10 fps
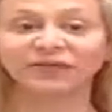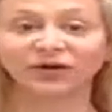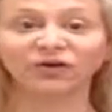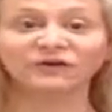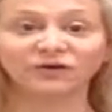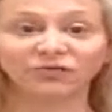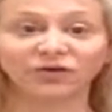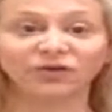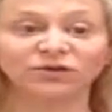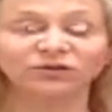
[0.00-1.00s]
very
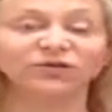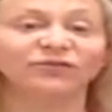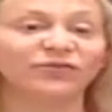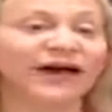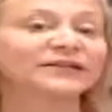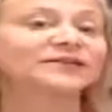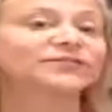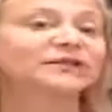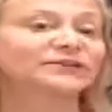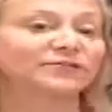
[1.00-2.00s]
difficult to
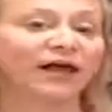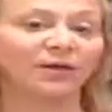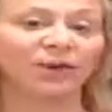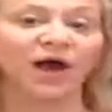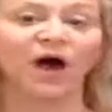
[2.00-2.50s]
effectively develop